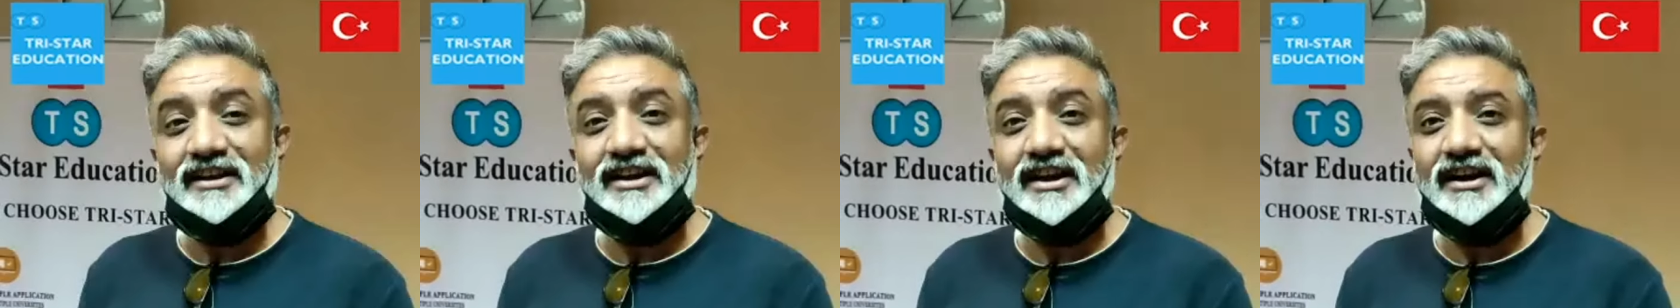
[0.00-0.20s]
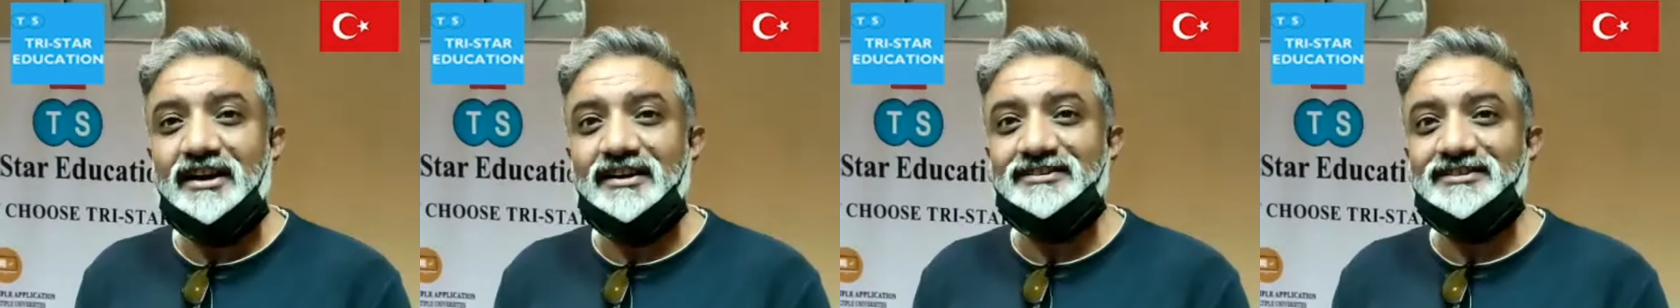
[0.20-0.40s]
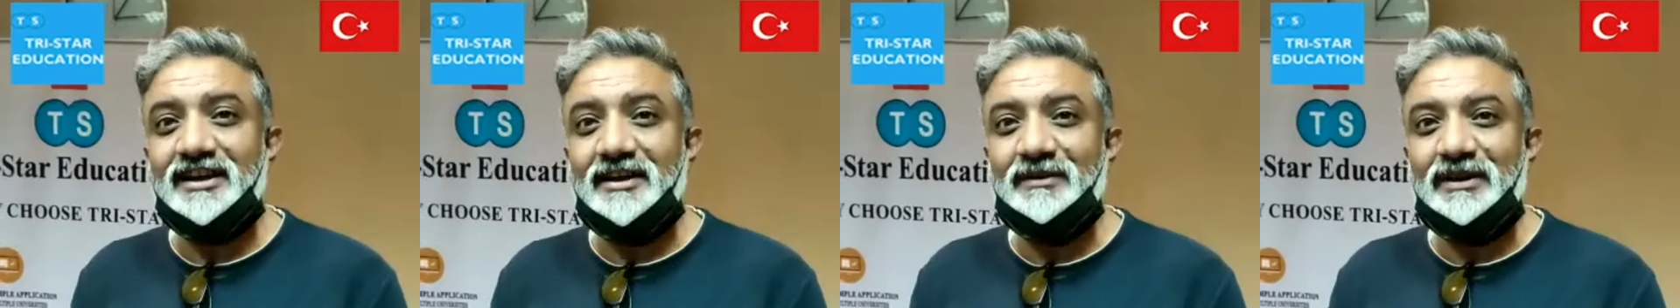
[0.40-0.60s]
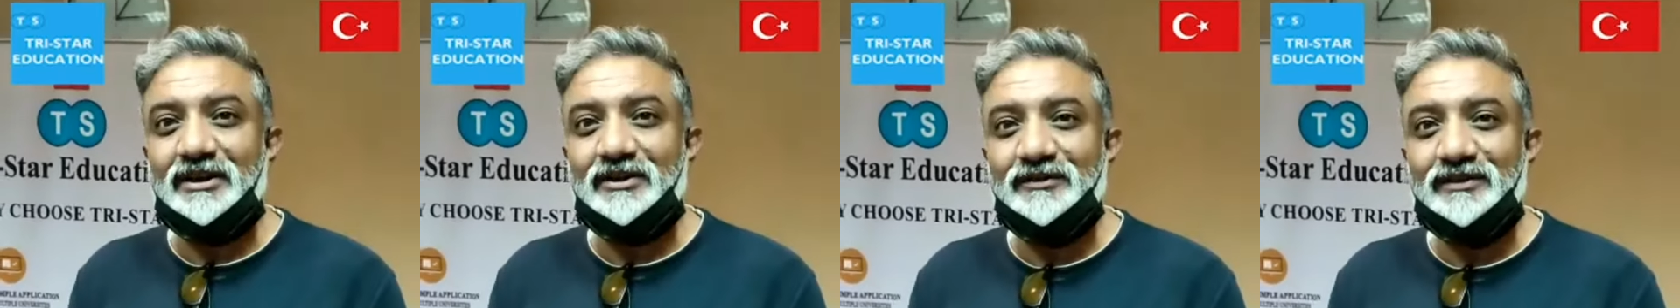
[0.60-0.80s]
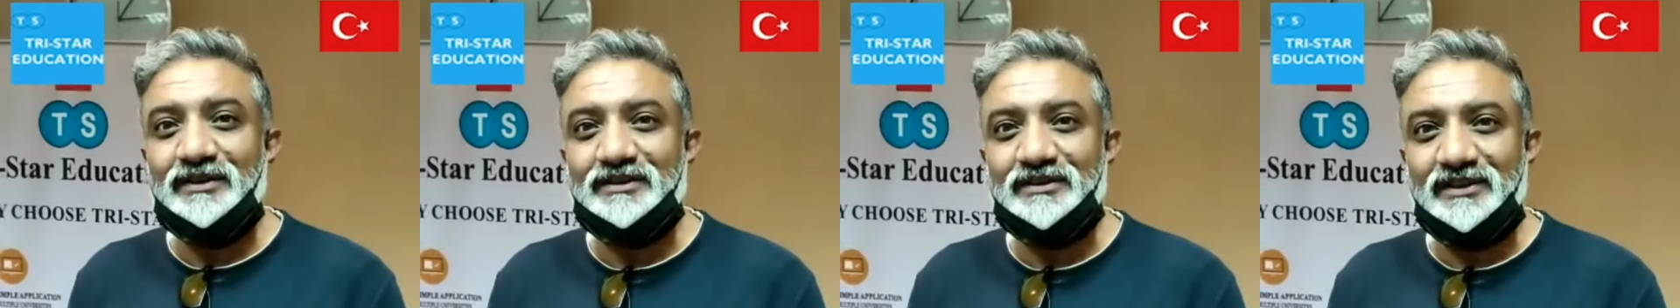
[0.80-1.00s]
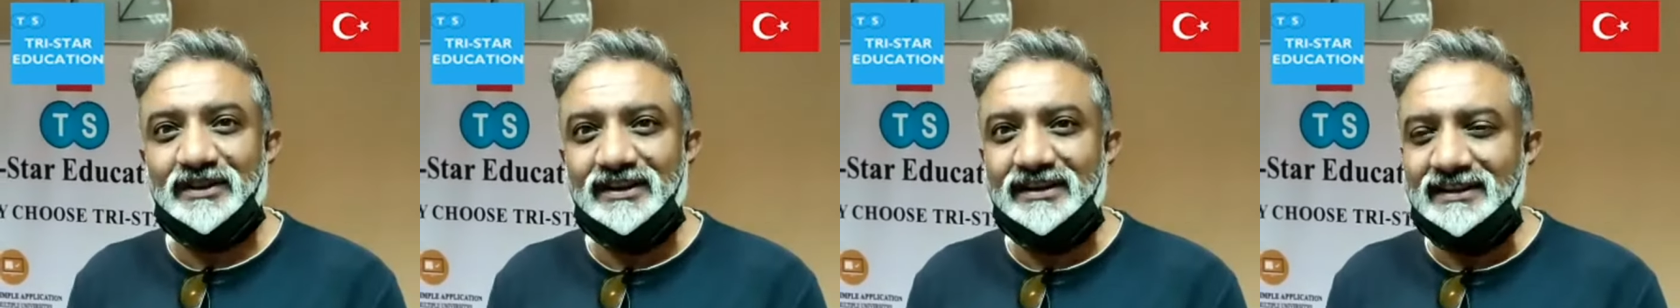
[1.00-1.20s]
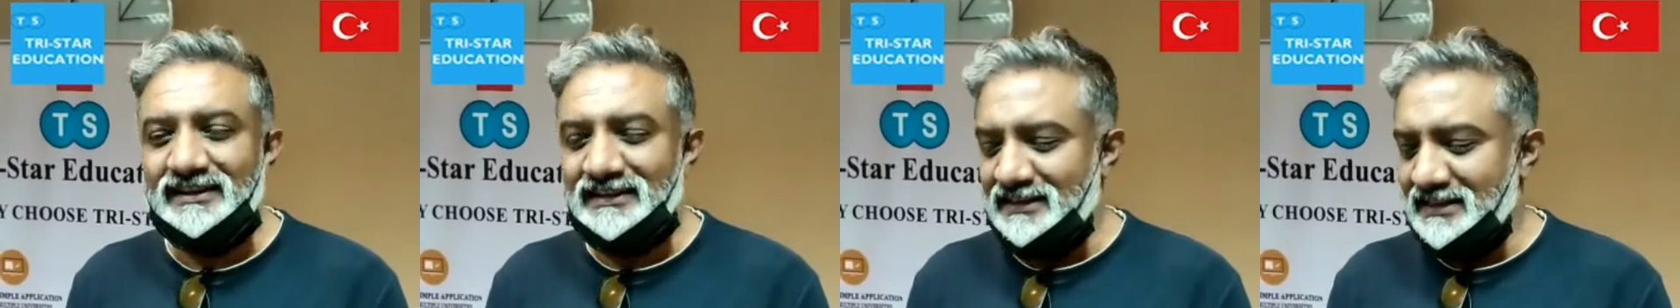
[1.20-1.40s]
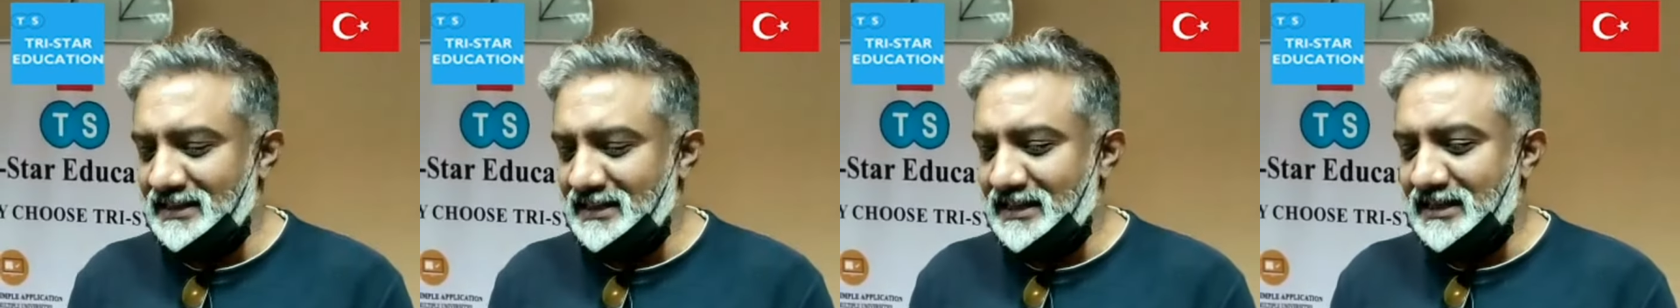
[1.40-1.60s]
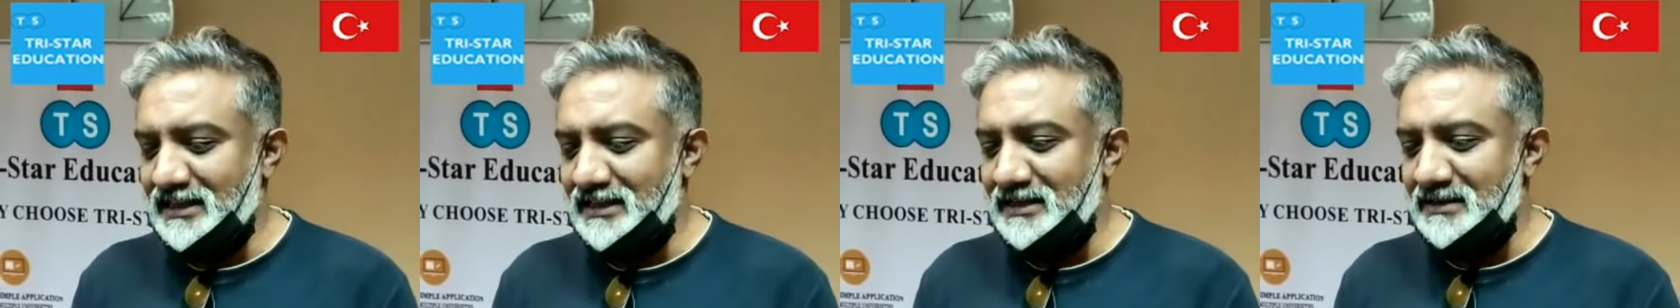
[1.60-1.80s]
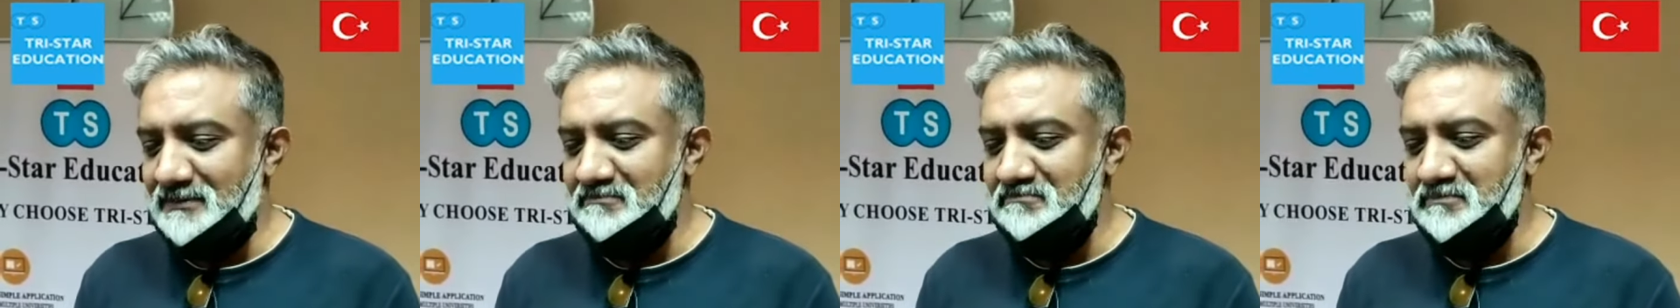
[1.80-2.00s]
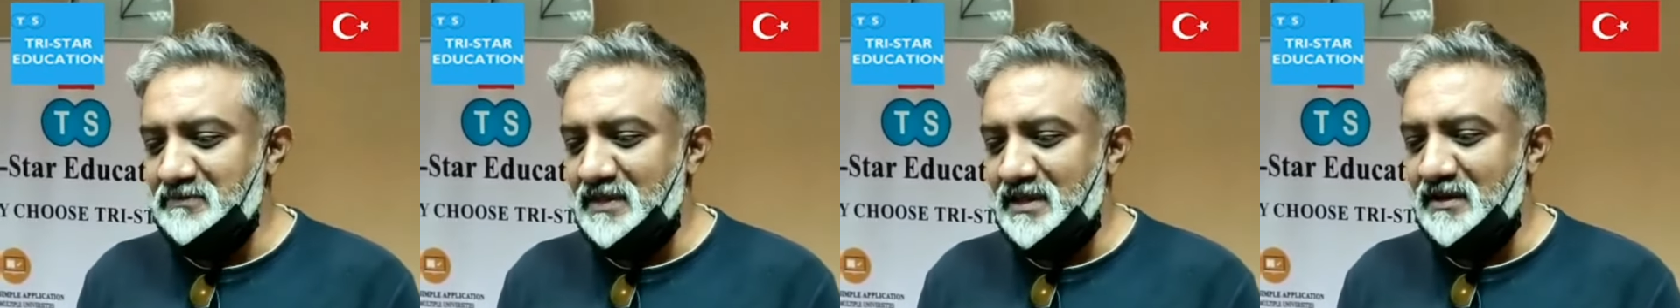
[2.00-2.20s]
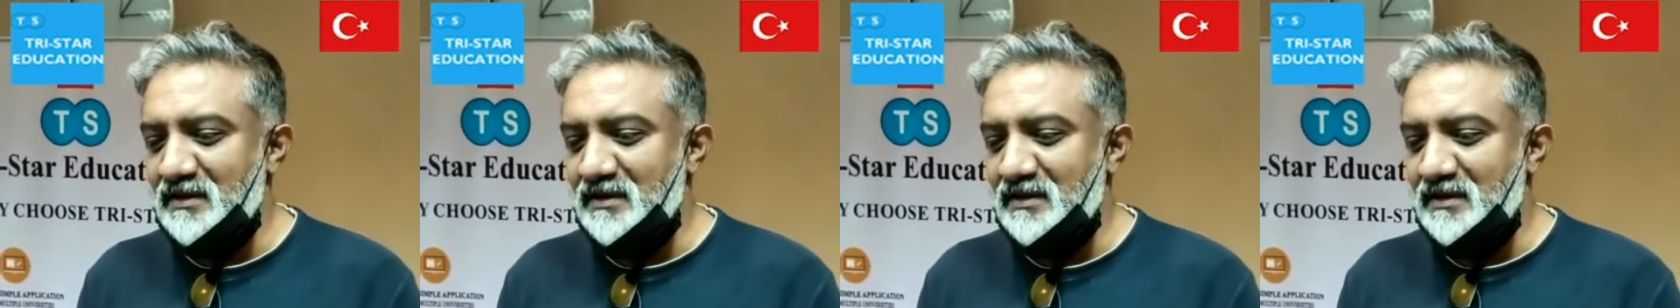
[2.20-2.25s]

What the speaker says: Hi, assalamu alaikum wa rahmatullah.